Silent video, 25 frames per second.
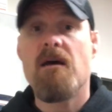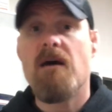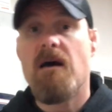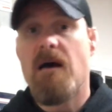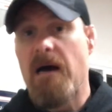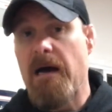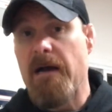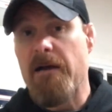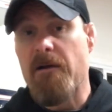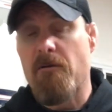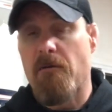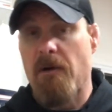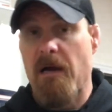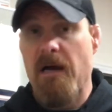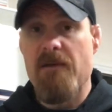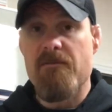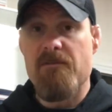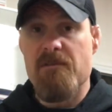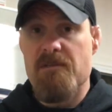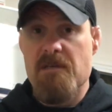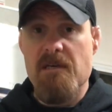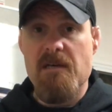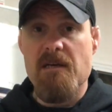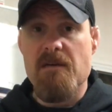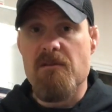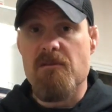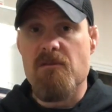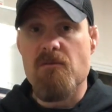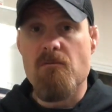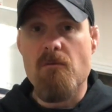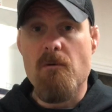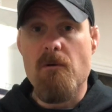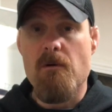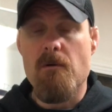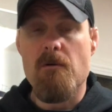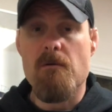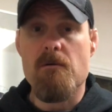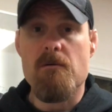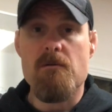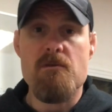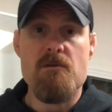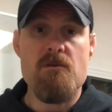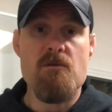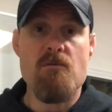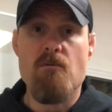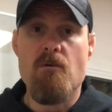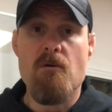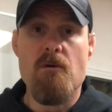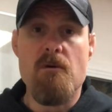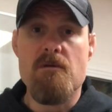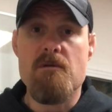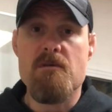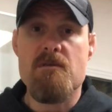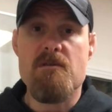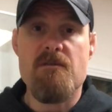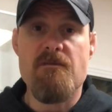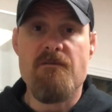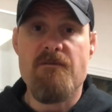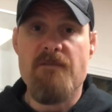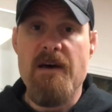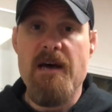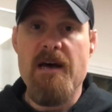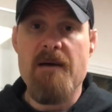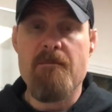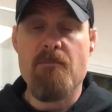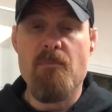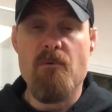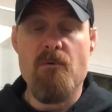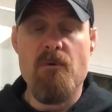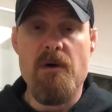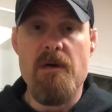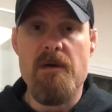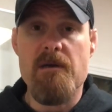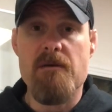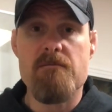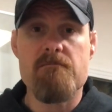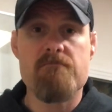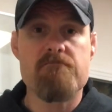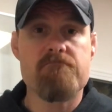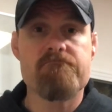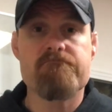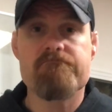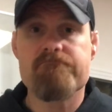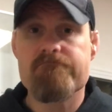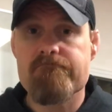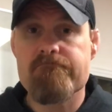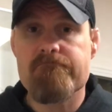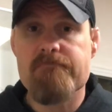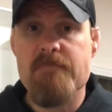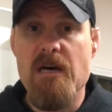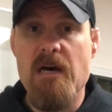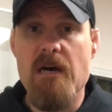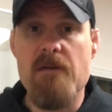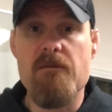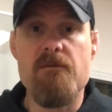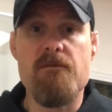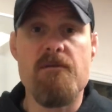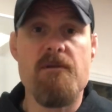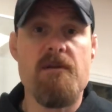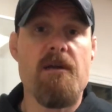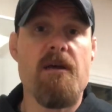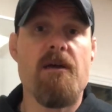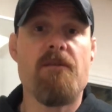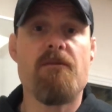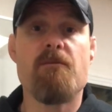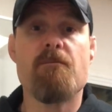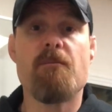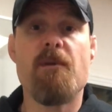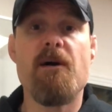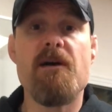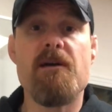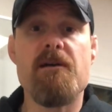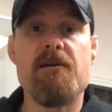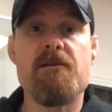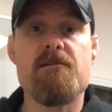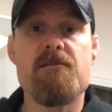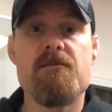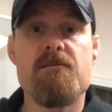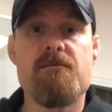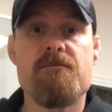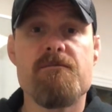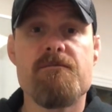I gravitate towards the Fatboy other than other bikes.